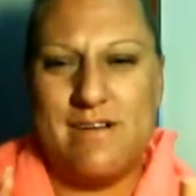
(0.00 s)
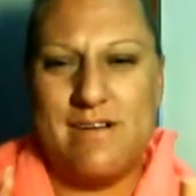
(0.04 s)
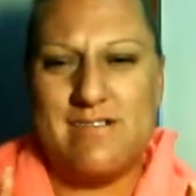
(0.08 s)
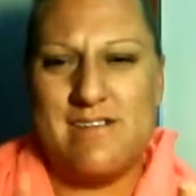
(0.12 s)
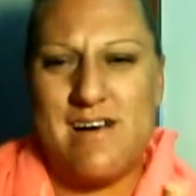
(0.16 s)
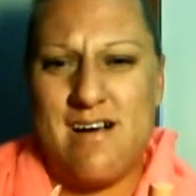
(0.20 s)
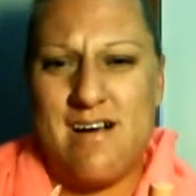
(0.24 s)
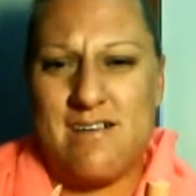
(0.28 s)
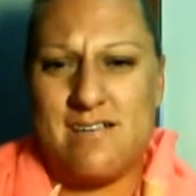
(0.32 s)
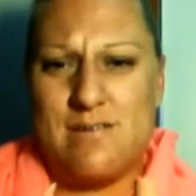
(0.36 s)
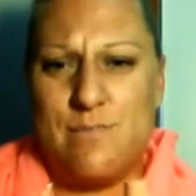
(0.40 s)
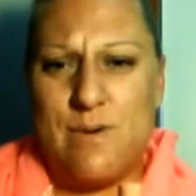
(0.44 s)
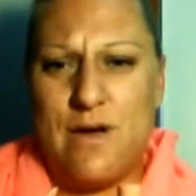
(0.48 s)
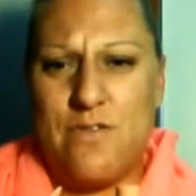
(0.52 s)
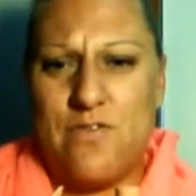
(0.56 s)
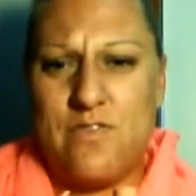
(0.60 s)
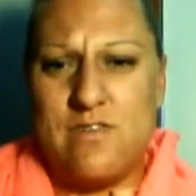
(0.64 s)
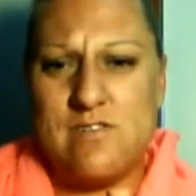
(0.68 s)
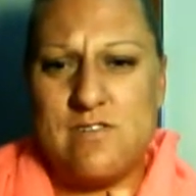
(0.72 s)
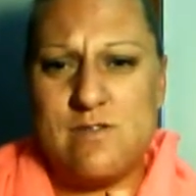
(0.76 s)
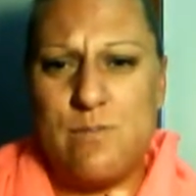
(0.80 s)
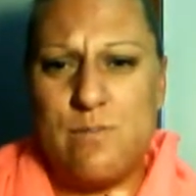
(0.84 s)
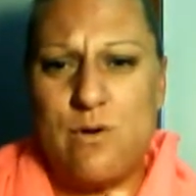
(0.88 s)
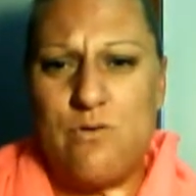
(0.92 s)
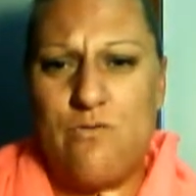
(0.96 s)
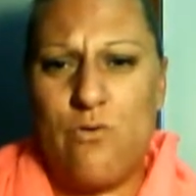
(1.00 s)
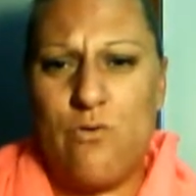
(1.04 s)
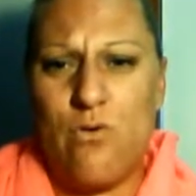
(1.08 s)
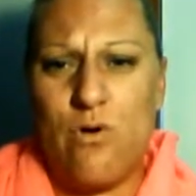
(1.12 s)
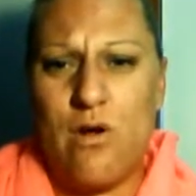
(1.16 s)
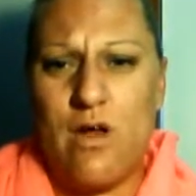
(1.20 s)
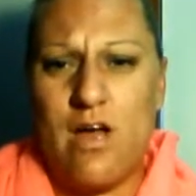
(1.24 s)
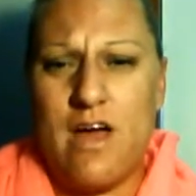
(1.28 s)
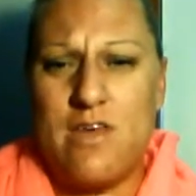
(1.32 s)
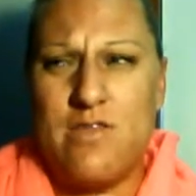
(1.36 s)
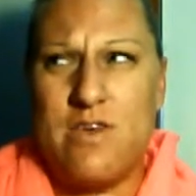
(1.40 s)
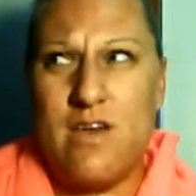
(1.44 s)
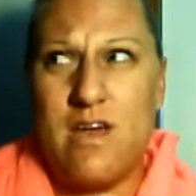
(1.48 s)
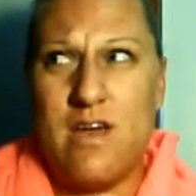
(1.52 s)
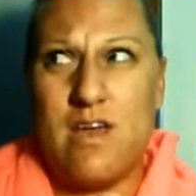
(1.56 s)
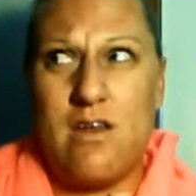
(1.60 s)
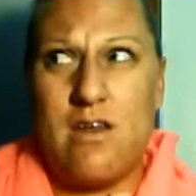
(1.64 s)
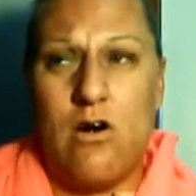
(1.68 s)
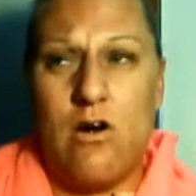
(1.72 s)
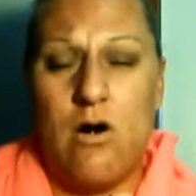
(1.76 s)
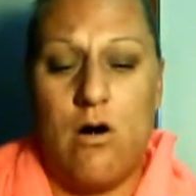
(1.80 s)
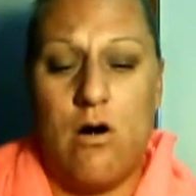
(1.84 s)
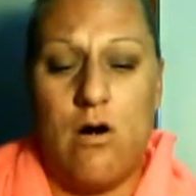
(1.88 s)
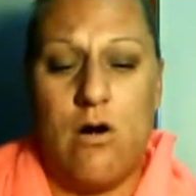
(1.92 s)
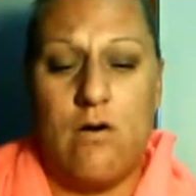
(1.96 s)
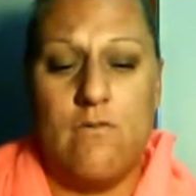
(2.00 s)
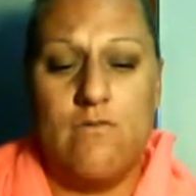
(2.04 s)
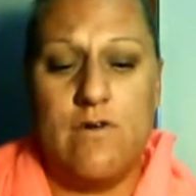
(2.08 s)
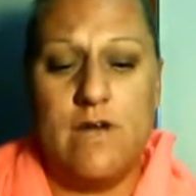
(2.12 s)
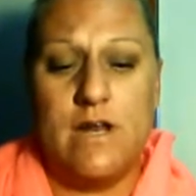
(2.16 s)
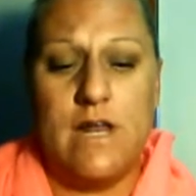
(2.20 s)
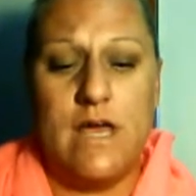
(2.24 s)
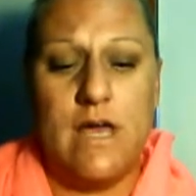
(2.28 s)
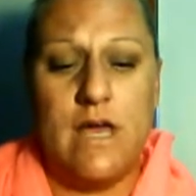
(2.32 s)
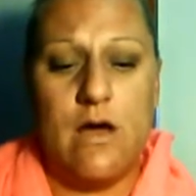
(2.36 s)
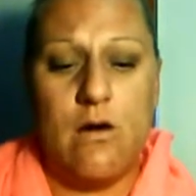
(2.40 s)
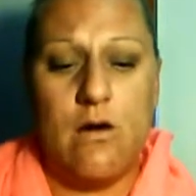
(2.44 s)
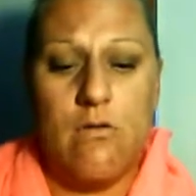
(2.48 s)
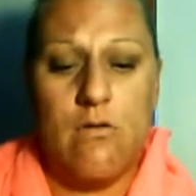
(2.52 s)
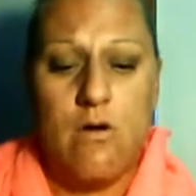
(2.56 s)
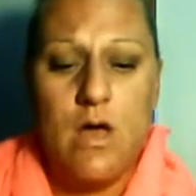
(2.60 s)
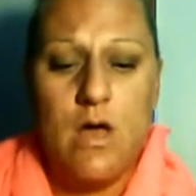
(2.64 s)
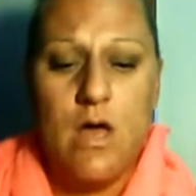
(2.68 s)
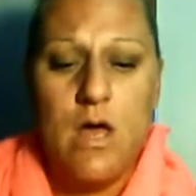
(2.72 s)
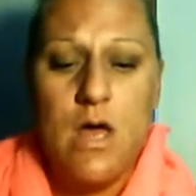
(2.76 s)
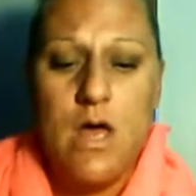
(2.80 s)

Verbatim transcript: I talked about this before, I think in a haul video.